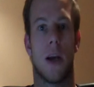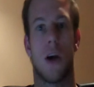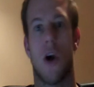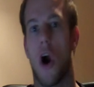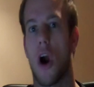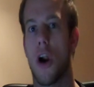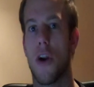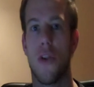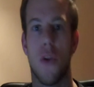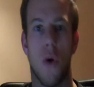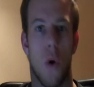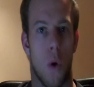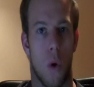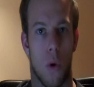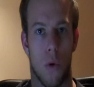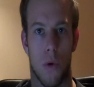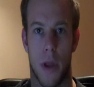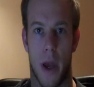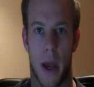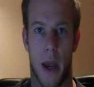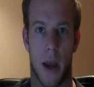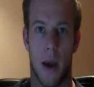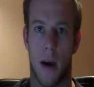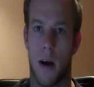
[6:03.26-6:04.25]
I gardened the whole
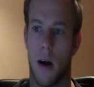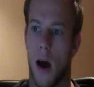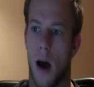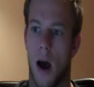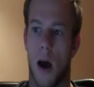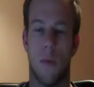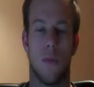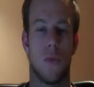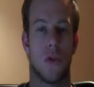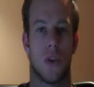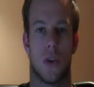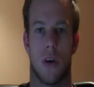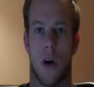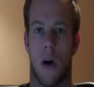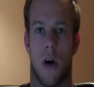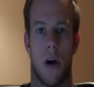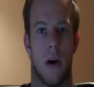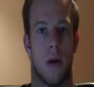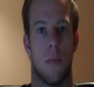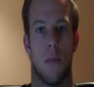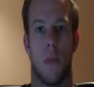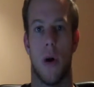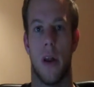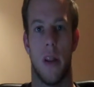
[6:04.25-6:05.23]
day. I'm
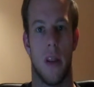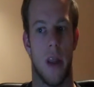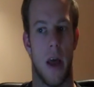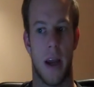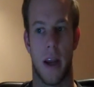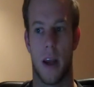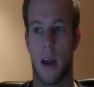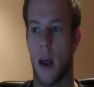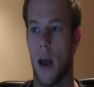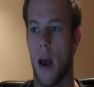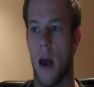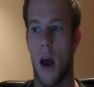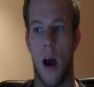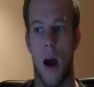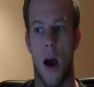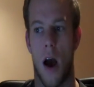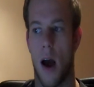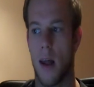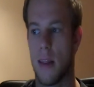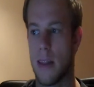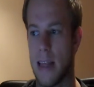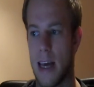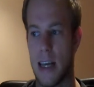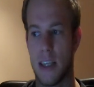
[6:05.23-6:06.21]
sorry, but
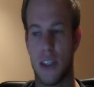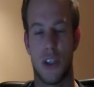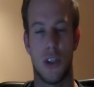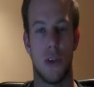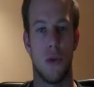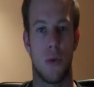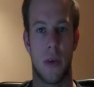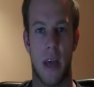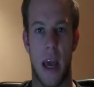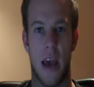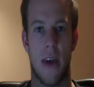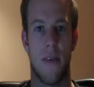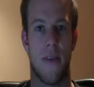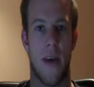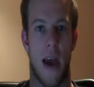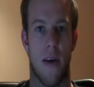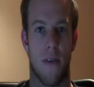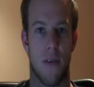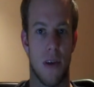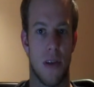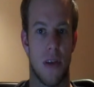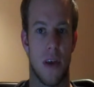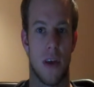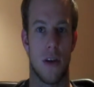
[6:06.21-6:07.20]
unless you gave
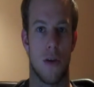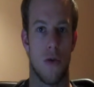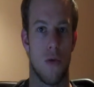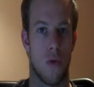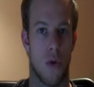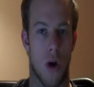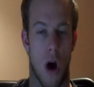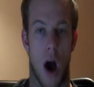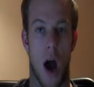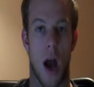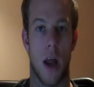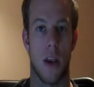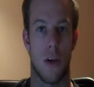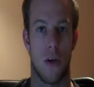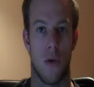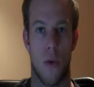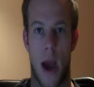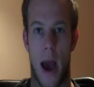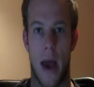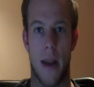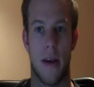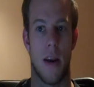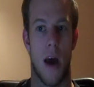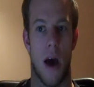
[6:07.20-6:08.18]
everything you got and you
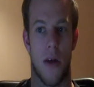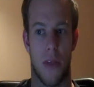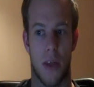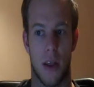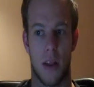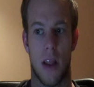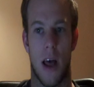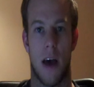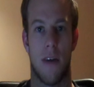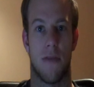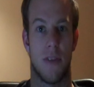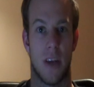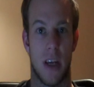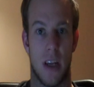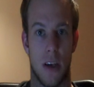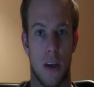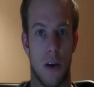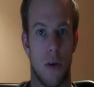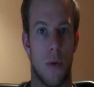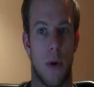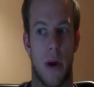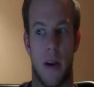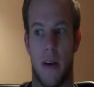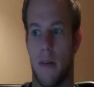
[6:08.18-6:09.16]
had nothing left in
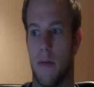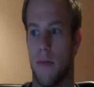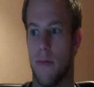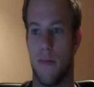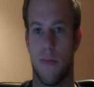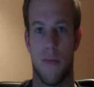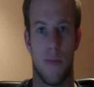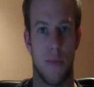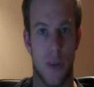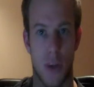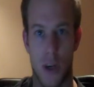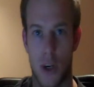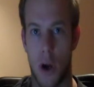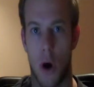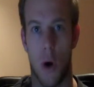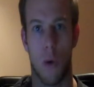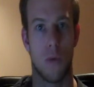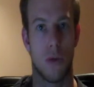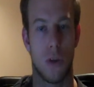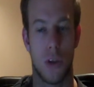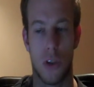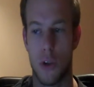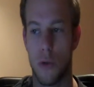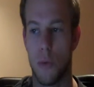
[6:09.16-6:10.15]
you in,
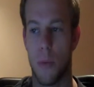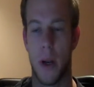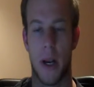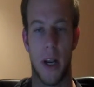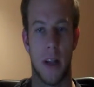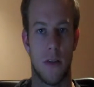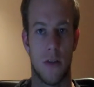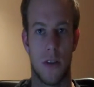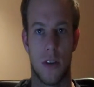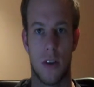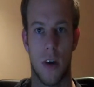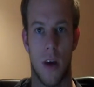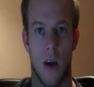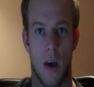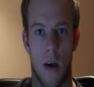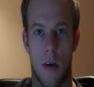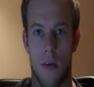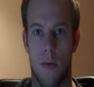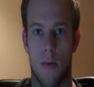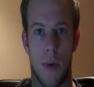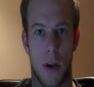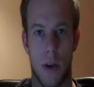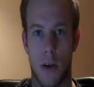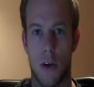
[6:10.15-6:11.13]
2 minutes,
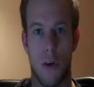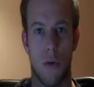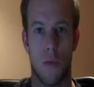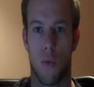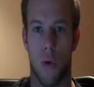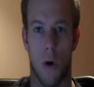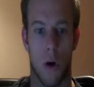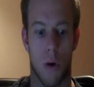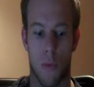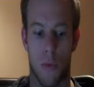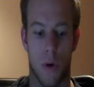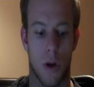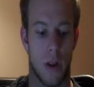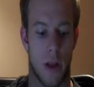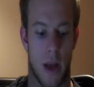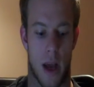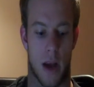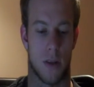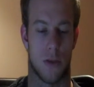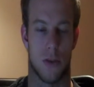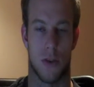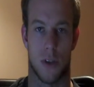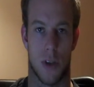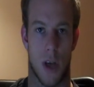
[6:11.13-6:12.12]
then you weren't really
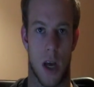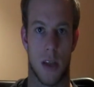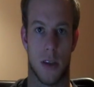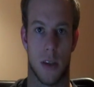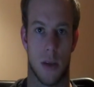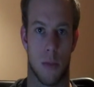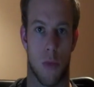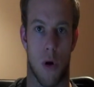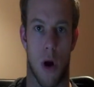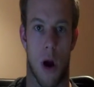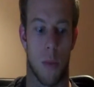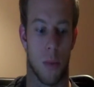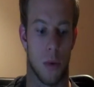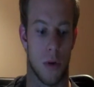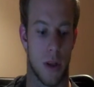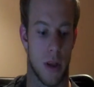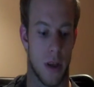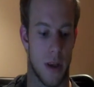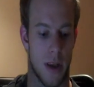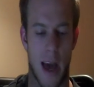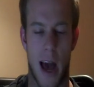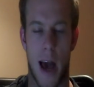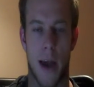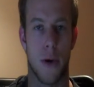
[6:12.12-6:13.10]
exercising properly.
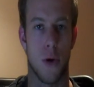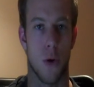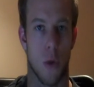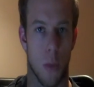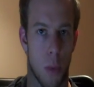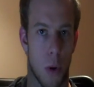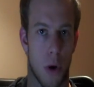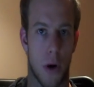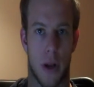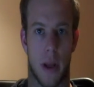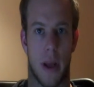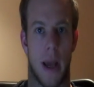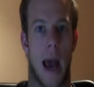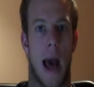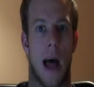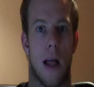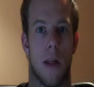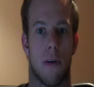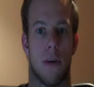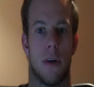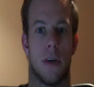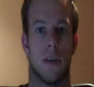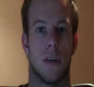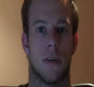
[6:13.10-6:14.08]
Yeah, you were burning
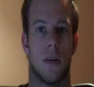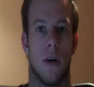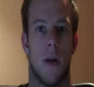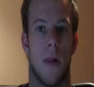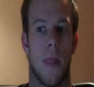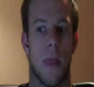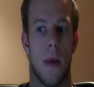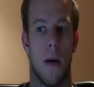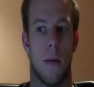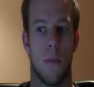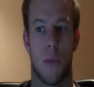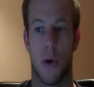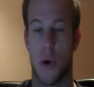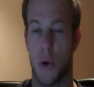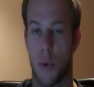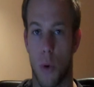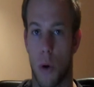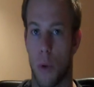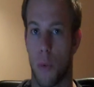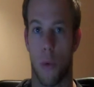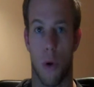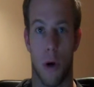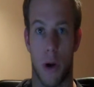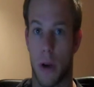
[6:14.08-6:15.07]
calories, but you
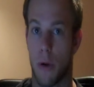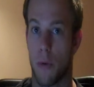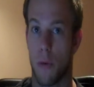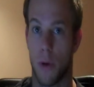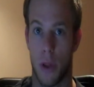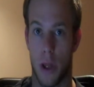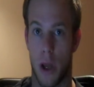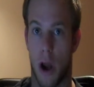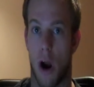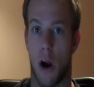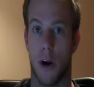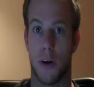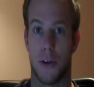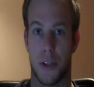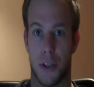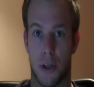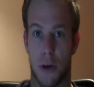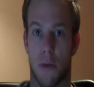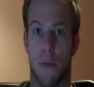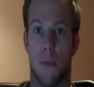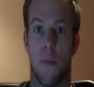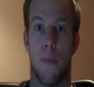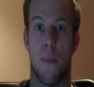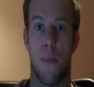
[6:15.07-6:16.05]
weren't working really hard to
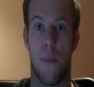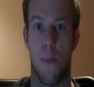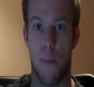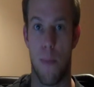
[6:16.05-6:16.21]
your